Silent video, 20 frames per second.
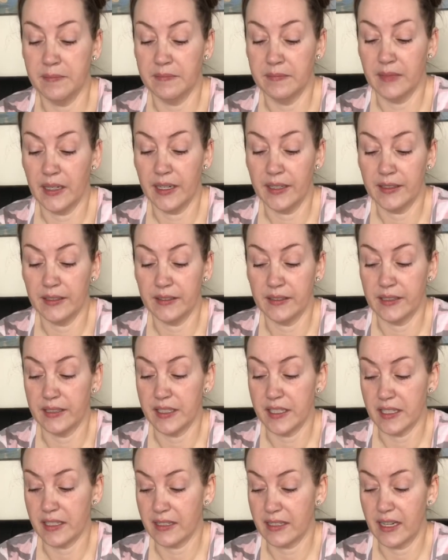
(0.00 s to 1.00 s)
other than
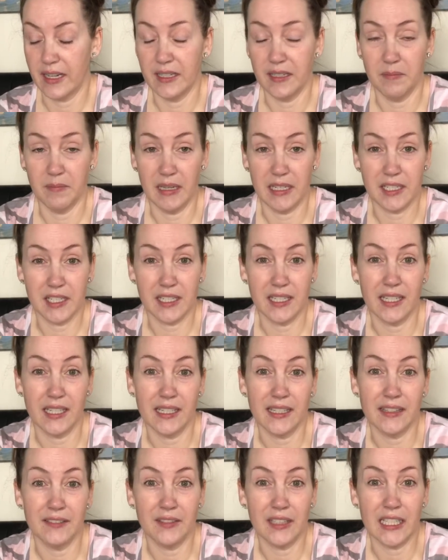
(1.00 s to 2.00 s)
just kind of mentioning
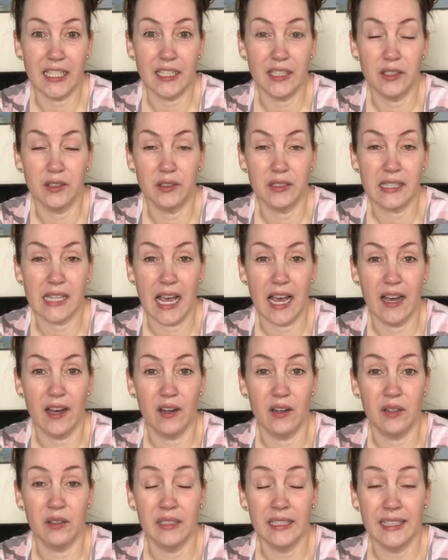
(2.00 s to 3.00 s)
in the videos
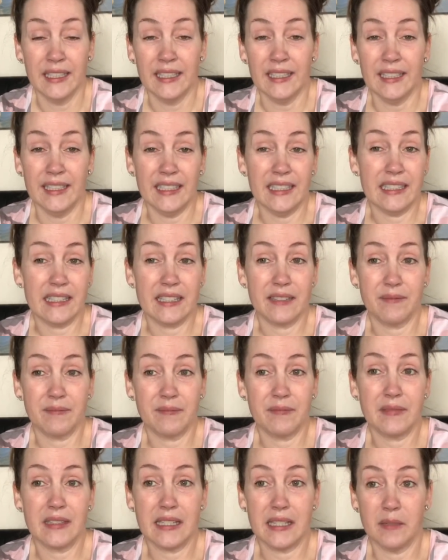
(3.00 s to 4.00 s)
how it's
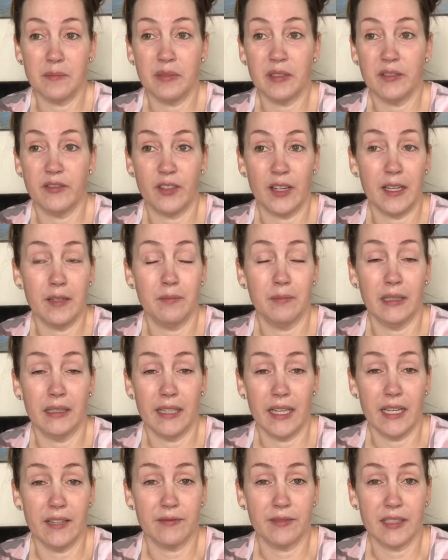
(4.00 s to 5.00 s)
simplified my
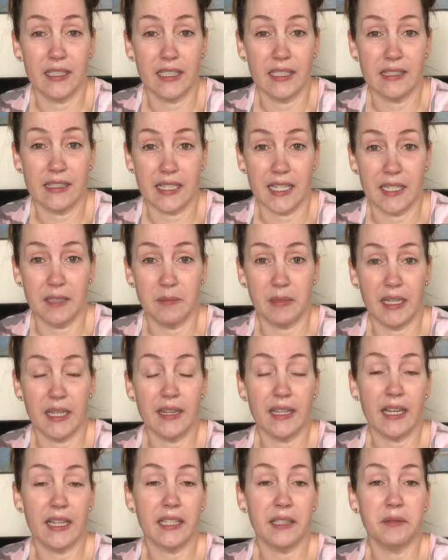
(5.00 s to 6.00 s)
life, and I stand by
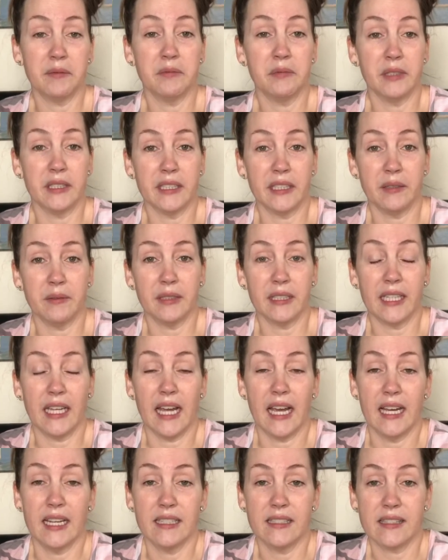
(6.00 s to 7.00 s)
that. It really, really
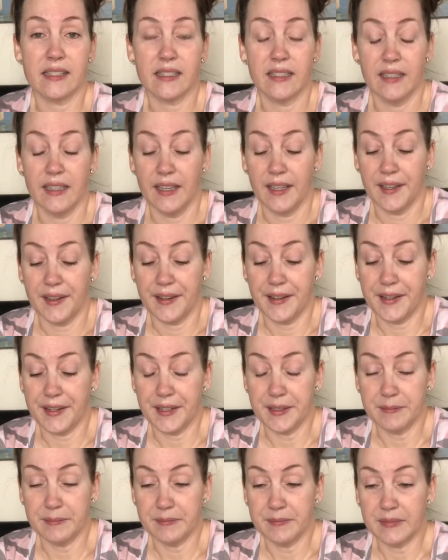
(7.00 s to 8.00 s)
has.
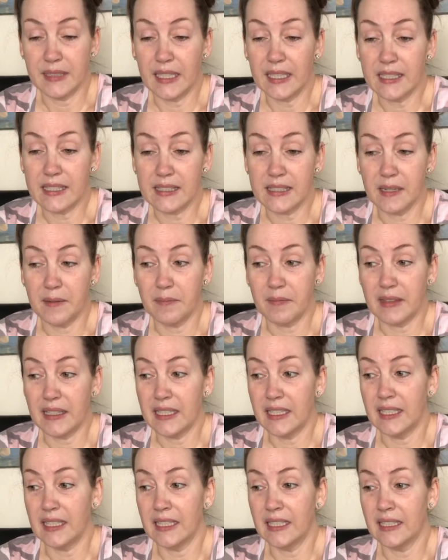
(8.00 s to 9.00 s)

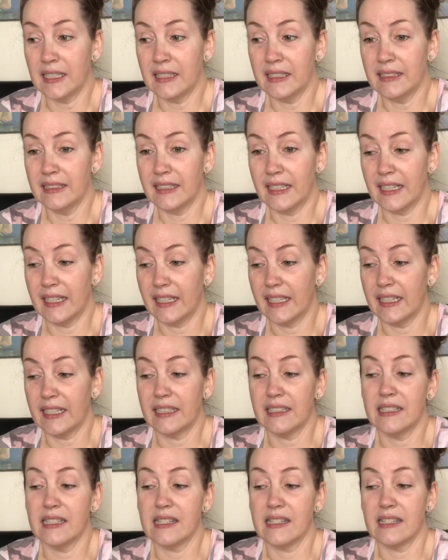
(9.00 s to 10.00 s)
Something that I
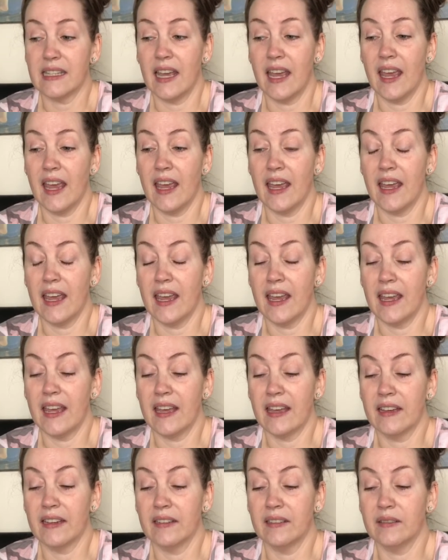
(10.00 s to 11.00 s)
can
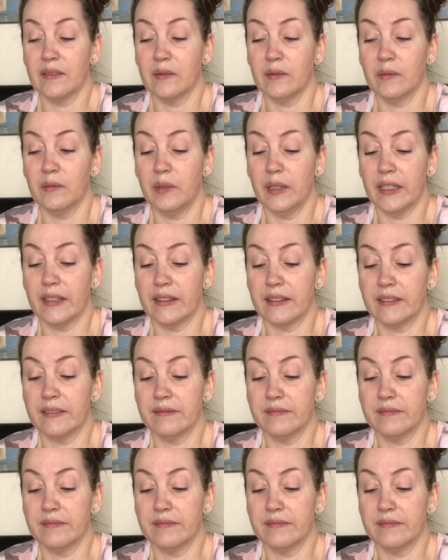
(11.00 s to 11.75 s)
say with